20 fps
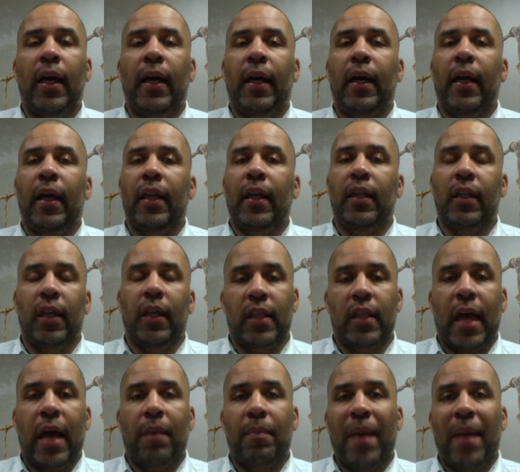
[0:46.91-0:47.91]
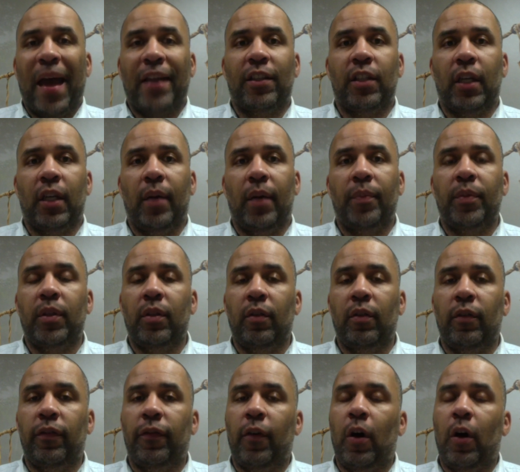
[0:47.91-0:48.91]
it does not match up to
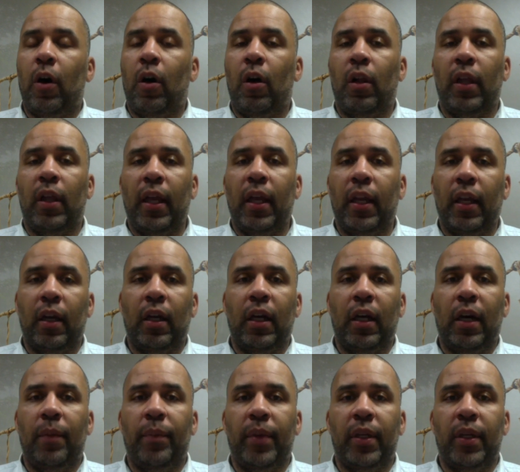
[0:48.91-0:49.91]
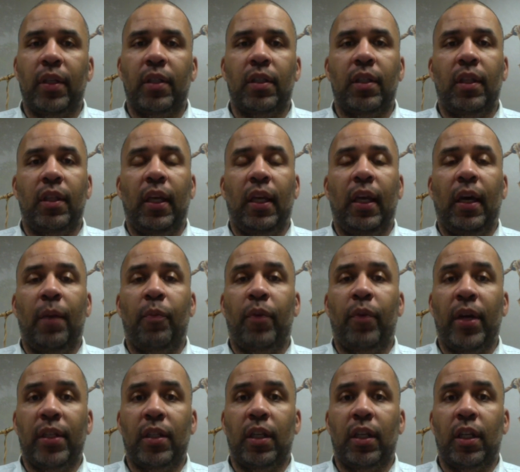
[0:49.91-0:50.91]
fall and encompass the
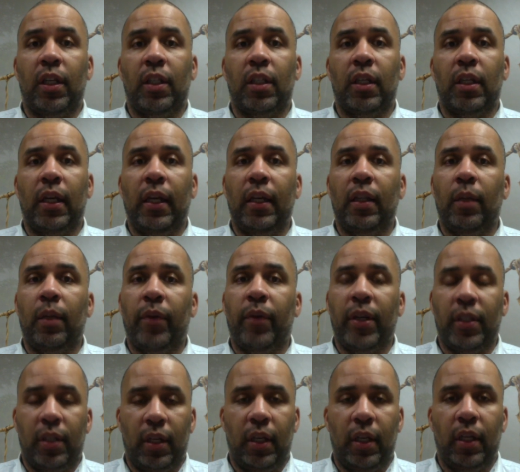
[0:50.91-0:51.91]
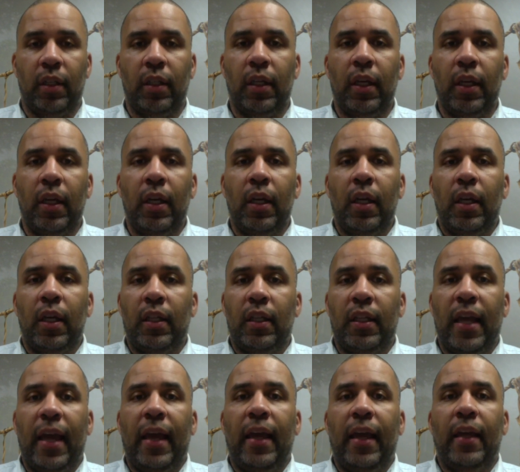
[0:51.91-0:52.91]
President
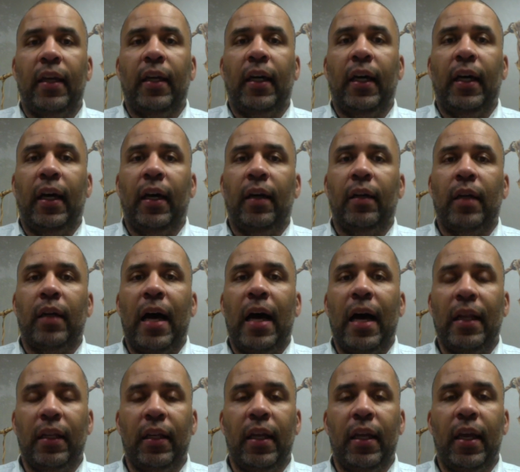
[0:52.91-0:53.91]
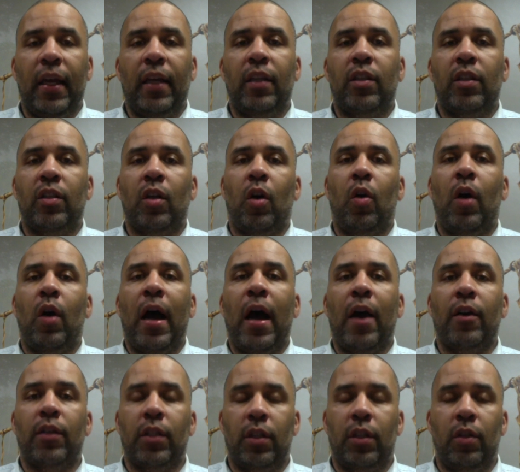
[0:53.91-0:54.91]
Day holiday. So
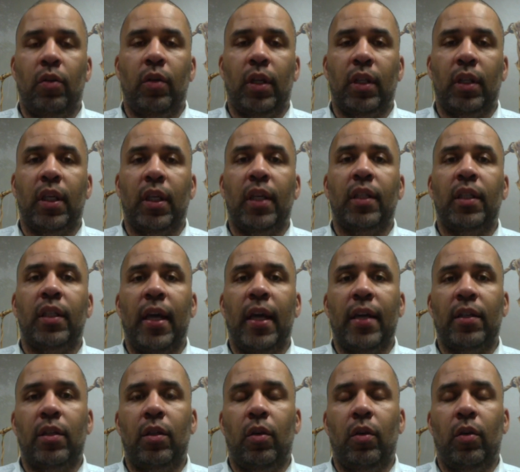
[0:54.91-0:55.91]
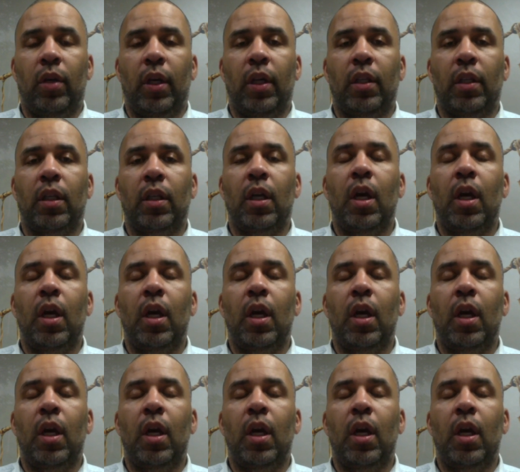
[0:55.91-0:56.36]
our students, NCS students,